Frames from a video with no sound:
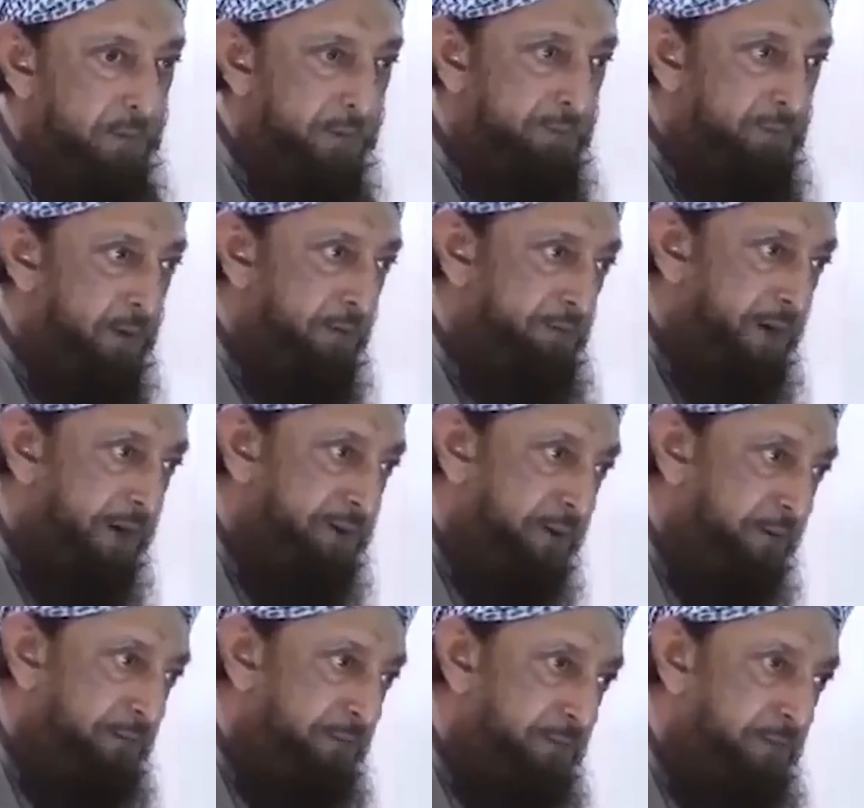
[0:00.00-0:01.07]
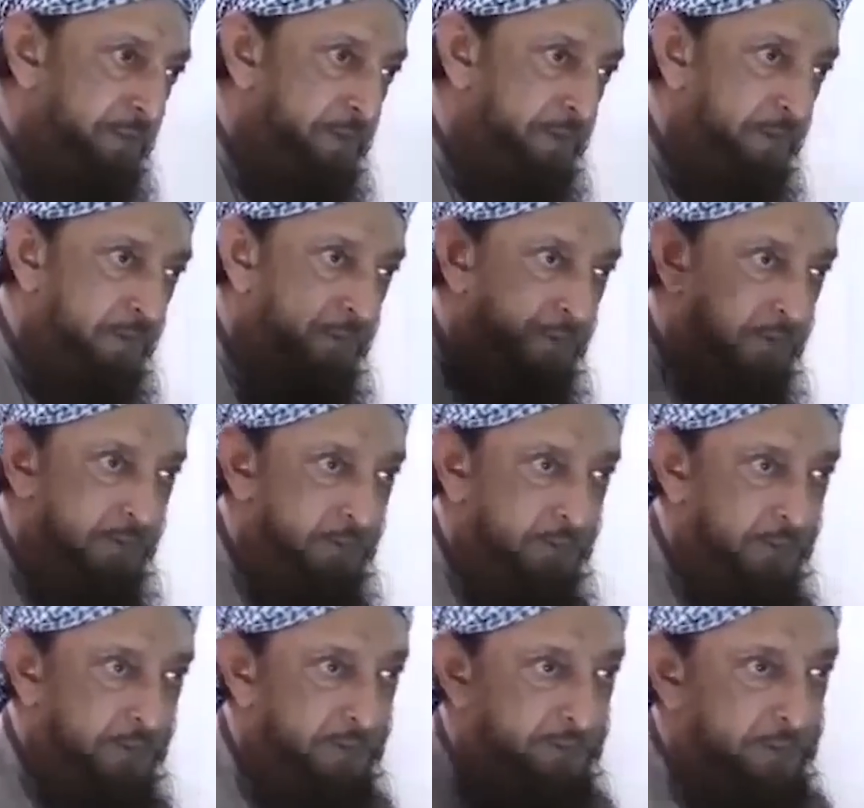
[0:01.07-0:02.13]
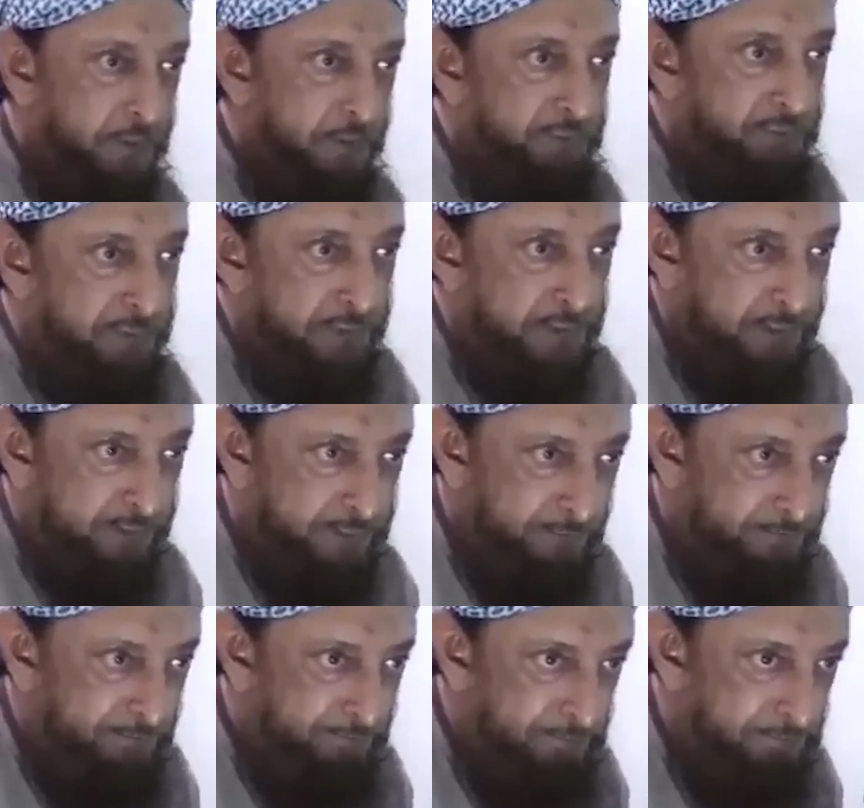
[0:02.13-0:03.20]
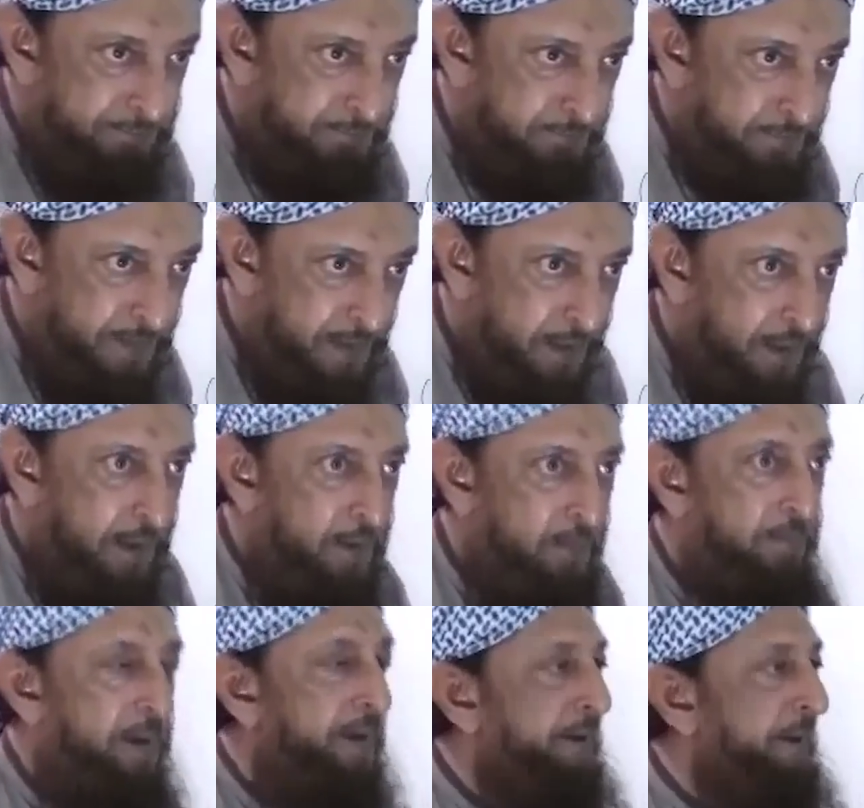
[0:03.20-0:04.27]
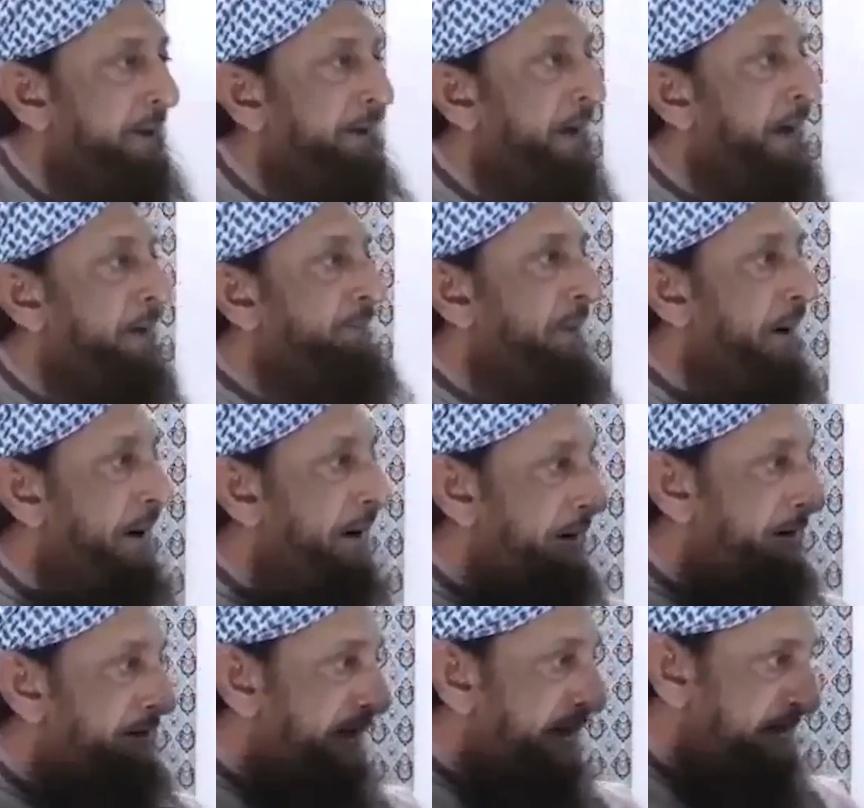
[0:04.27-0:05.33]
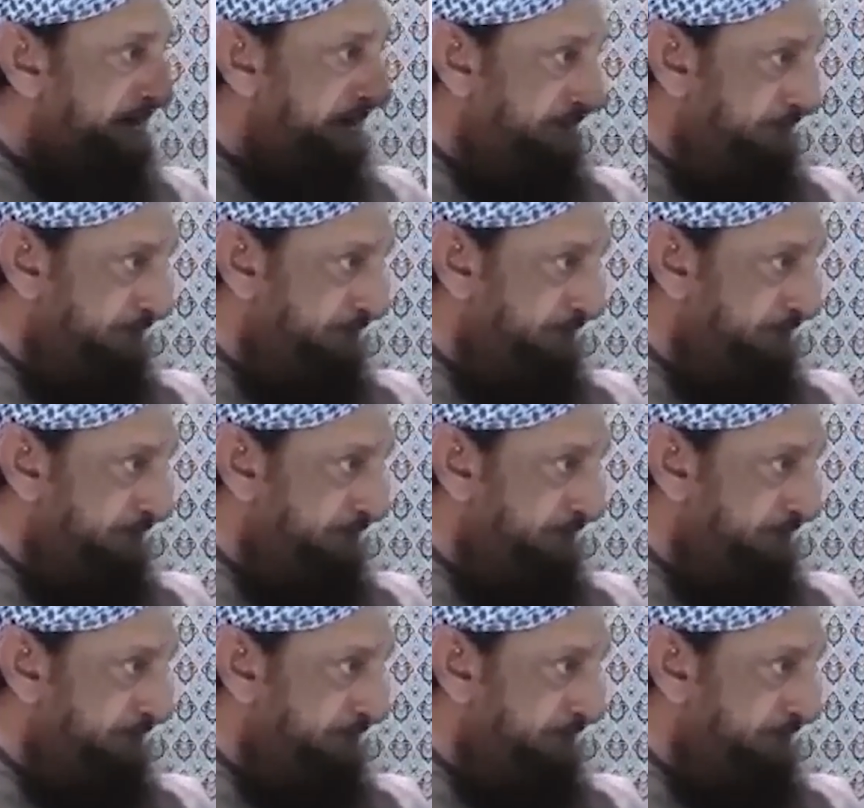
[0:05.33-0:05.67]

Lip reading: From the river of Egypt to the river Euphrates. Meaning that part of